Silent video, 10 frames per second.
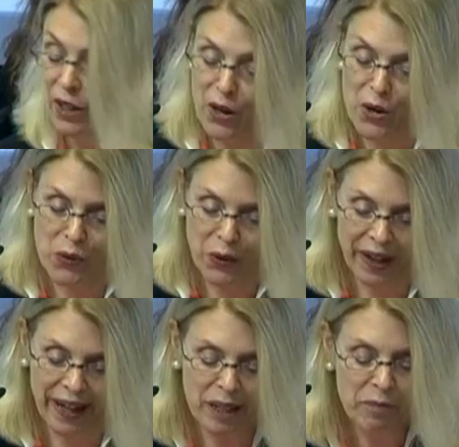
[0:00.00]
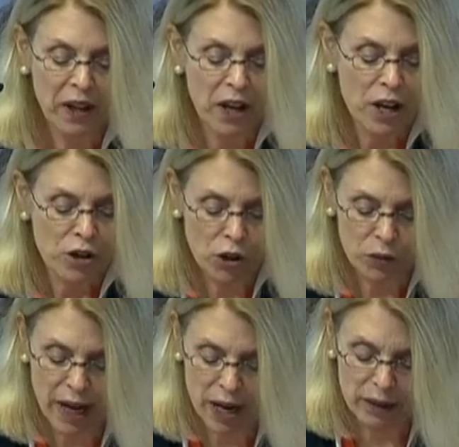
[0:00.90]
Okay, so
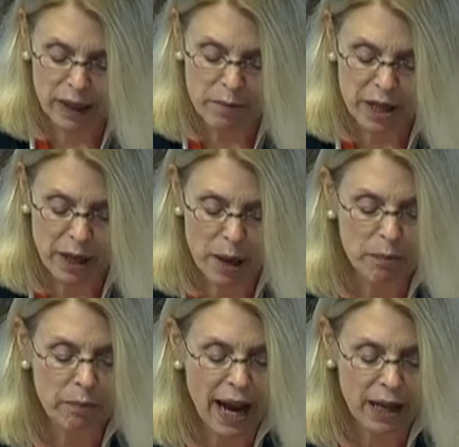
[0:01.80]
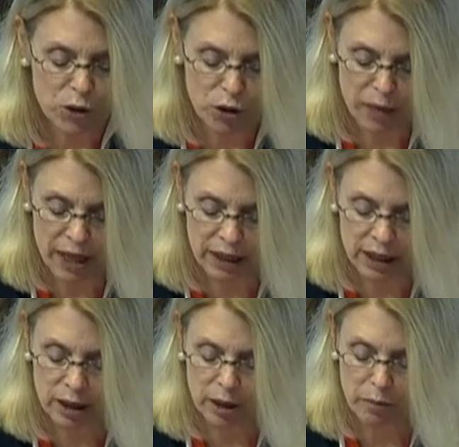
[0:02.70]
now let me come back to my
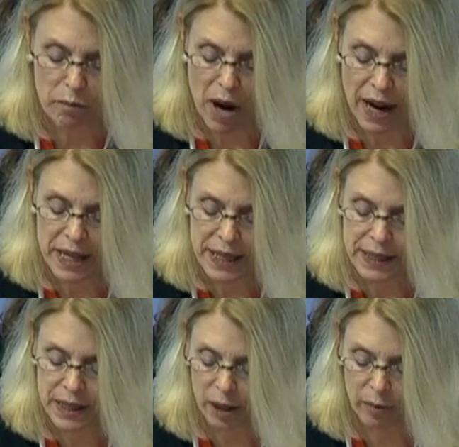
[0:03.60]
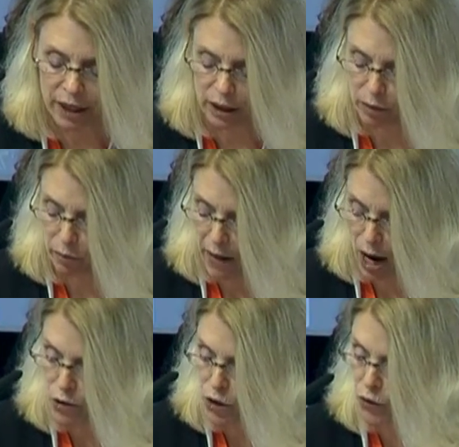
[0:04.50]
little mouse
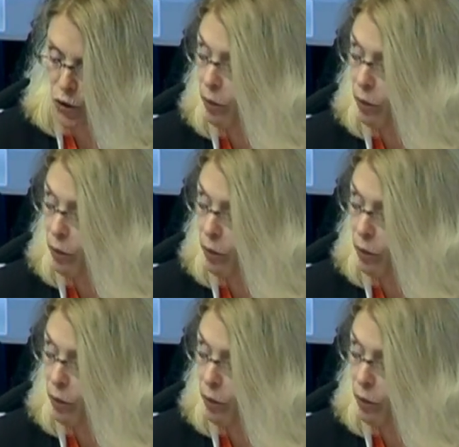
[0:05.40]
for a